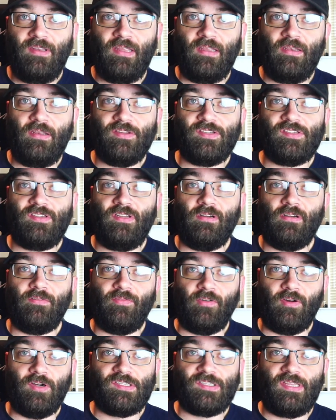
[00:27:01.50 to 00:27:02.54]
and this is your
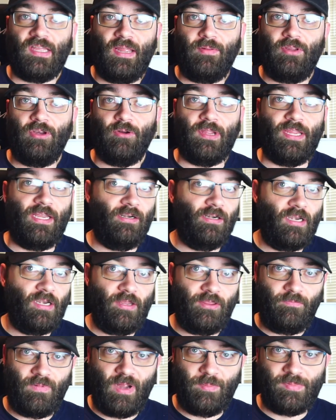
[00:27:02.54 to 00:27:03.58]
first time, hearing
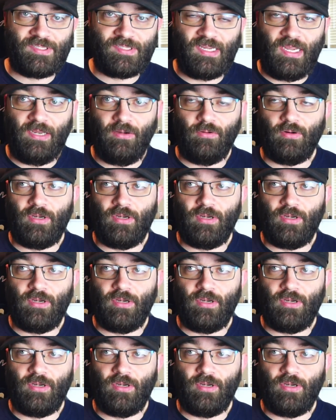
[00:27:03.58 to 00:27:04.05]
of the website,